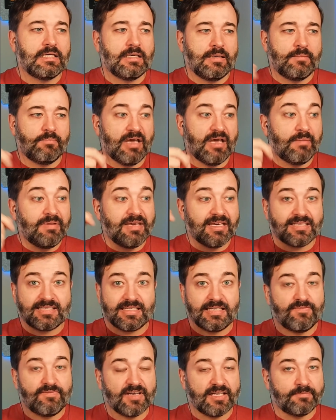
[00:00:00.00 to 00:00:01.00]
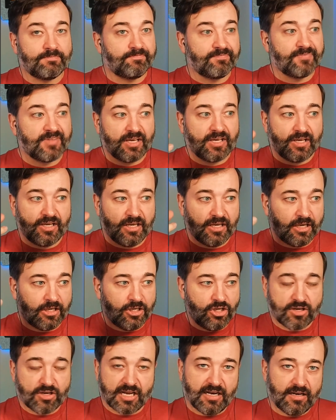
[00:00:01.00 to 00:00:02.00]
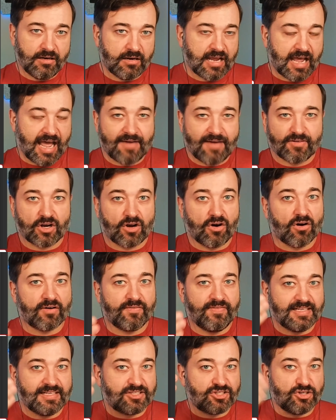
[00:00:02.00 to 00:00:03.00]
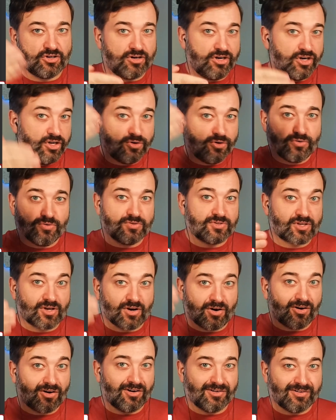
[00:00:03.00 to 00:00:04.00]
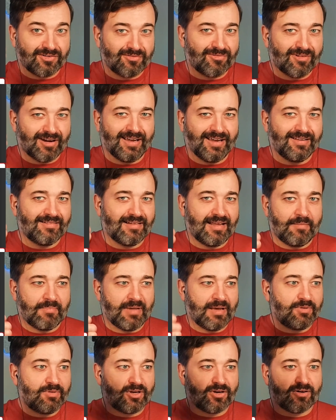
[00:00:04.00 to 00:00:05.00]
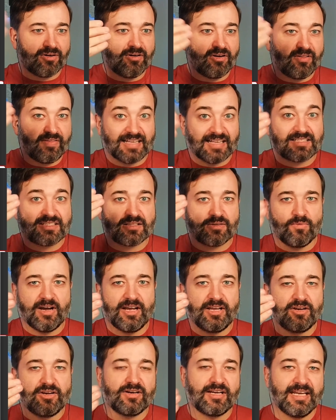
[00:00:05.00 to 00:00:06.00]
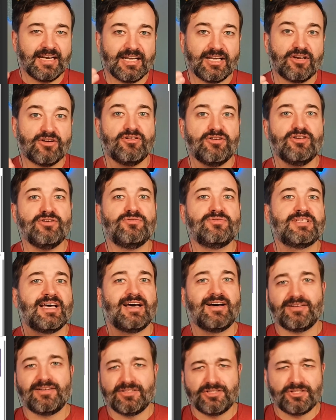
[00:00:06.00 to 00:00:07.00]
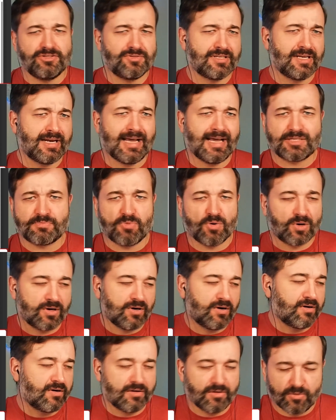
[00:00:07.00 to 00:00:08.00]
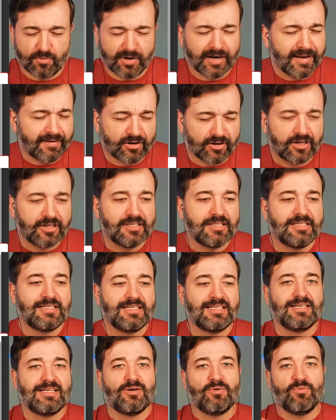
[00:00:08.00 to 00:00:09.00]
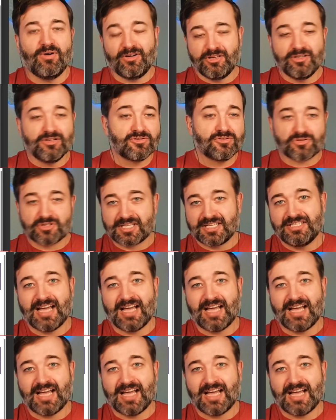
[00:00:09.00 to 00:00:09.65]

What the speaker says: Maybe it's even, you can have a card that's your news card, right? And maybe that's the way you're getting your news out, is using dashboard card or whatever. Well, users can